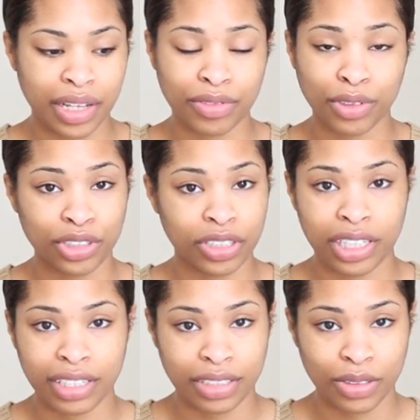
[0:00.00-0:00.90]

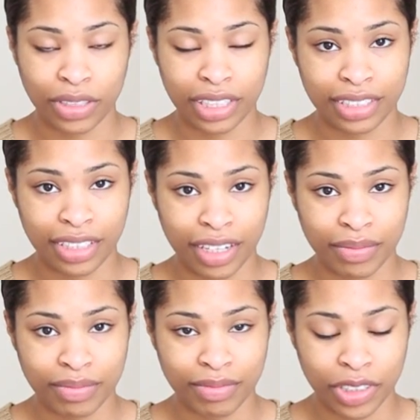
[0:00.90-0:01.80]
Unfortunately, not this
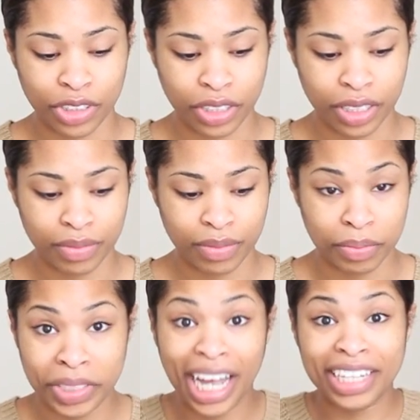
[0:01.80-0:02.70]
time, this year.
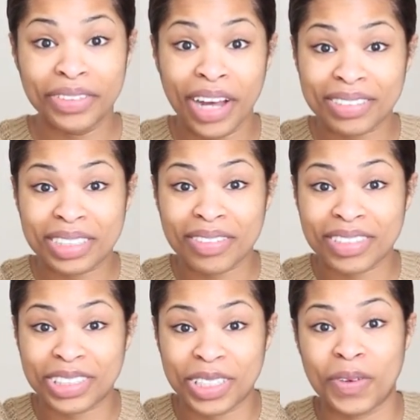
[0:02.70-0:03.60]
But I do have stuff
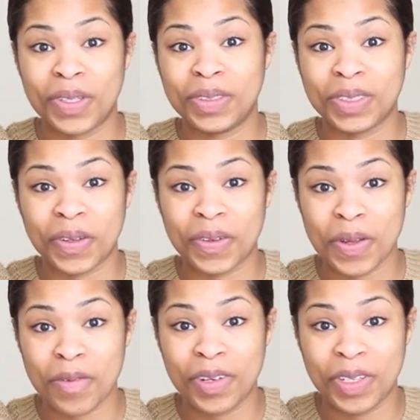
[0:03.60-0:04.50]
to show you, so
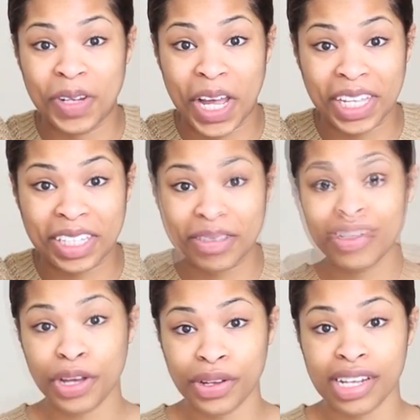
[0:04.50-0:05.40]
hopefully you like.
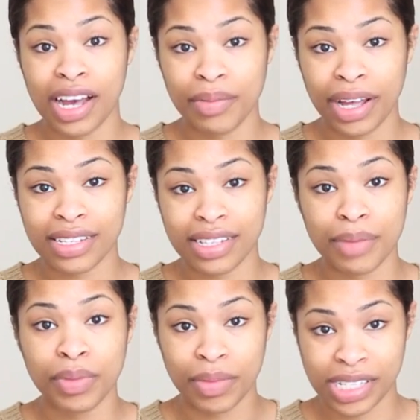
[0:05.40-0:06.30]
Prior to going to Imats,
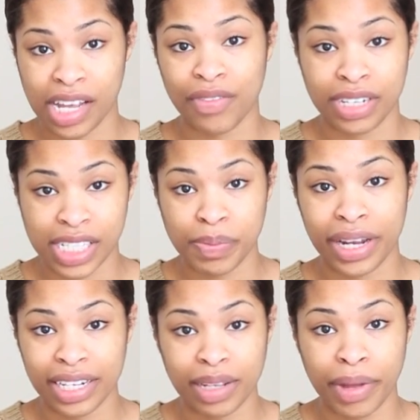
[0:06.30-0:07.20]
I put myself on a
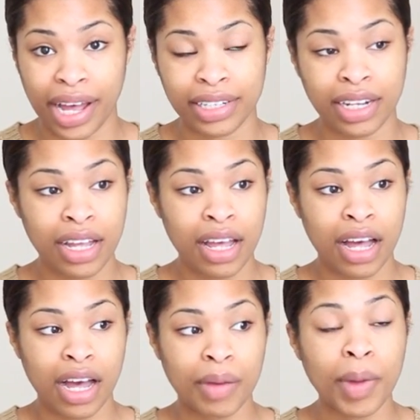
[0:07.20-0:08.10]
spending ban,
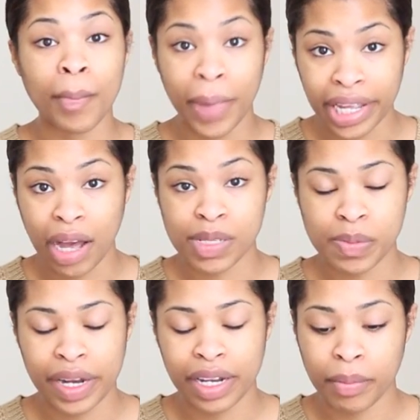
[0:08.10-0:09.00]
a makeup
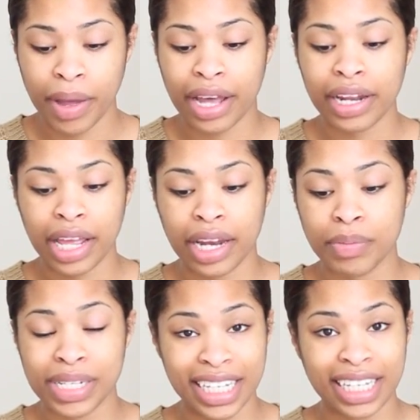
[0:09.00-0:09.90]
spending ban
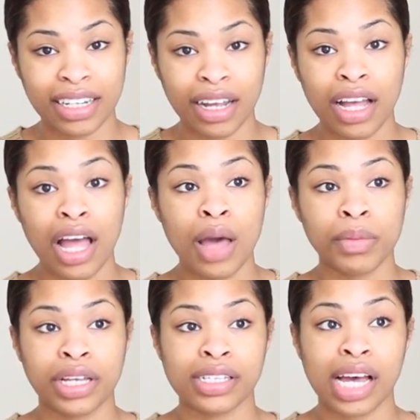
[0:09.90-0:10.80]
in particular,
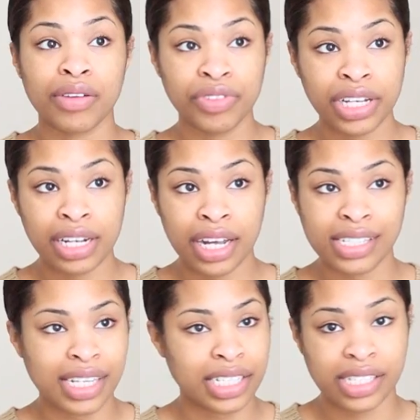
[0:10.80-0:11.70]
because I
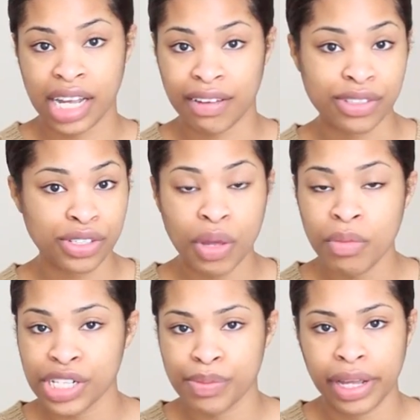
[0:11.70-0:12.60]
realised I just have so
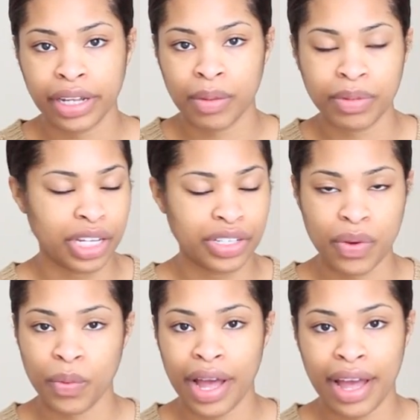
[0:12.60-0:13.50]
much makeup that I
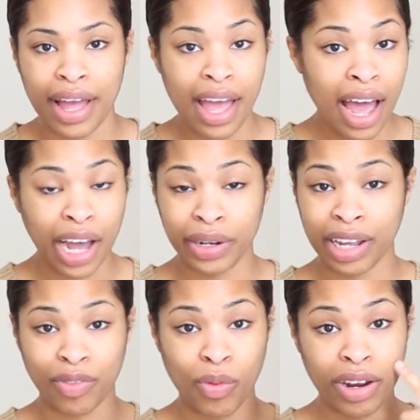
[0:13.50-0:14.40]
don't wear. I only
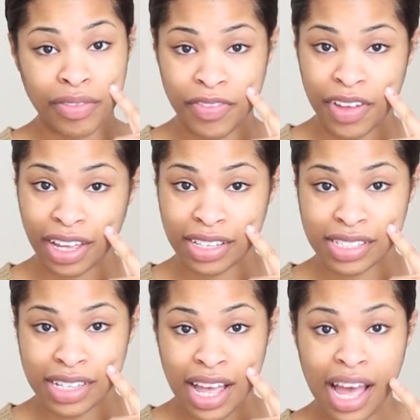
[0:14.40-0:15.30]
have one
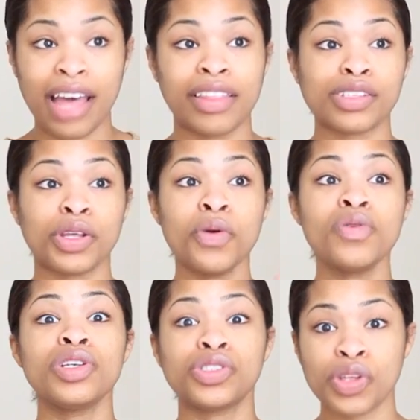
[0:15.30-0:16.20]
face, and there's
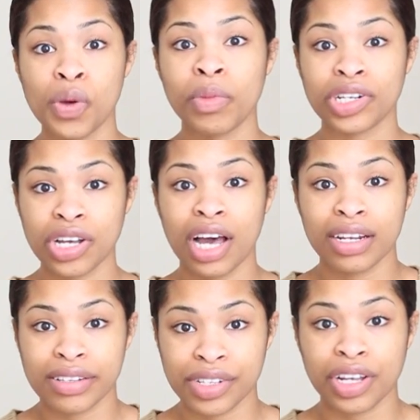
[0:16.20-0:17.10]
only so much
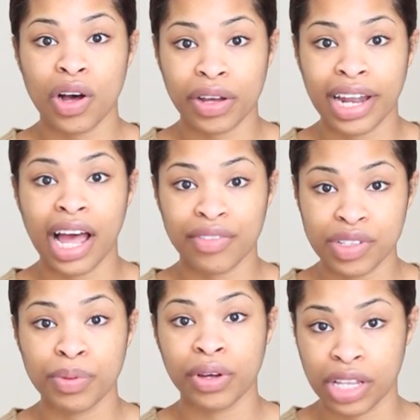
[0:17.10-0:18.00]
colours a girl can have
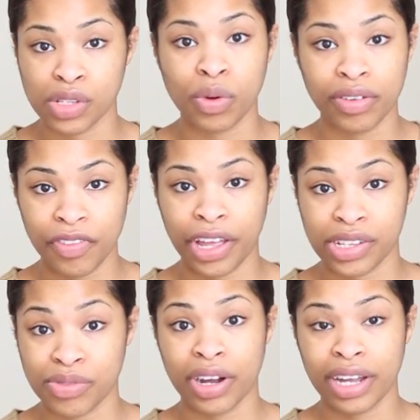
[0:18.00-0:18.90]
to put in this one
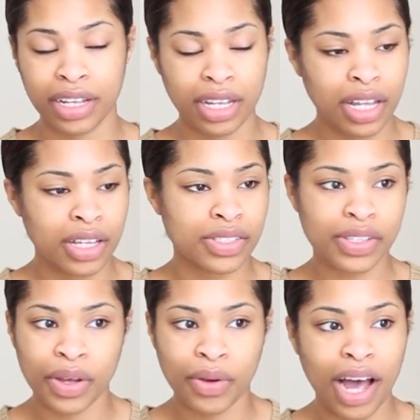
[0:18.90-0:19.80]
face, right?
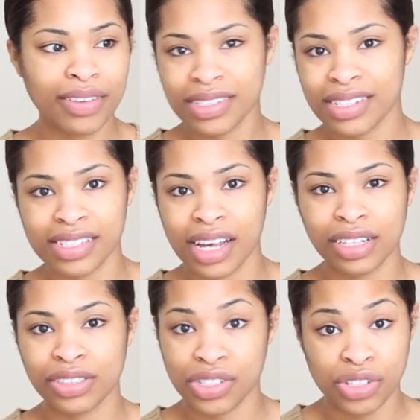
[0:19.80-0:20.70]
So I just
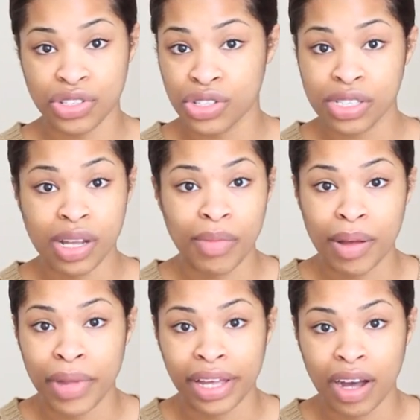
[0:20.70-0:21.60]
decided just to use up
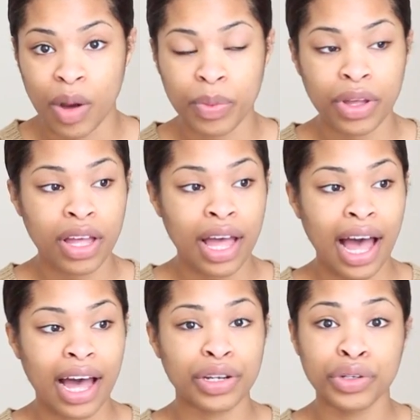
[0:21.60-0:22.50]
my makeup
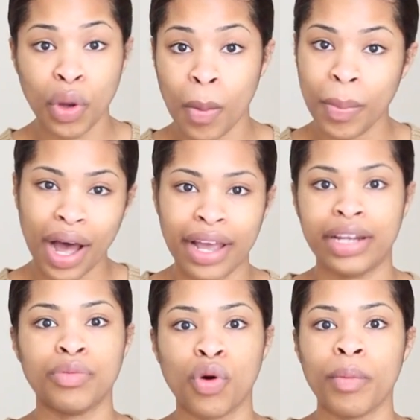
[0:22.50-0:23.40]
and not buy
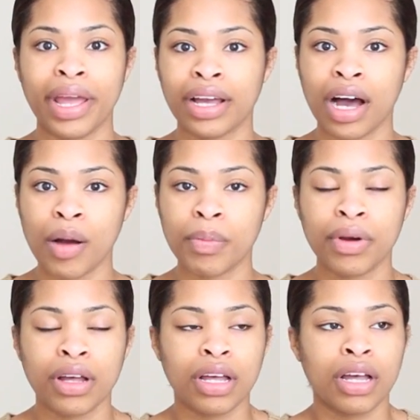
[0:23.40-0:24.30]
any more
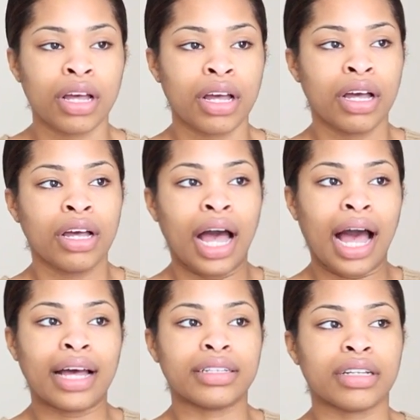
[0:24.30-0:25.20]
makeup.
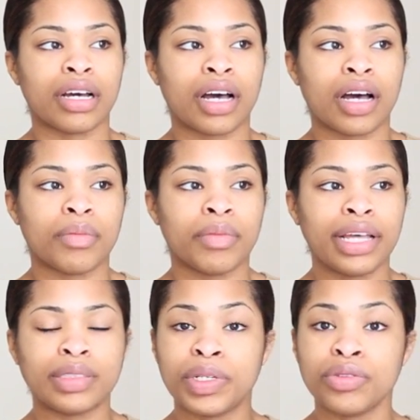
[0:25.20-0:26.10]
And it's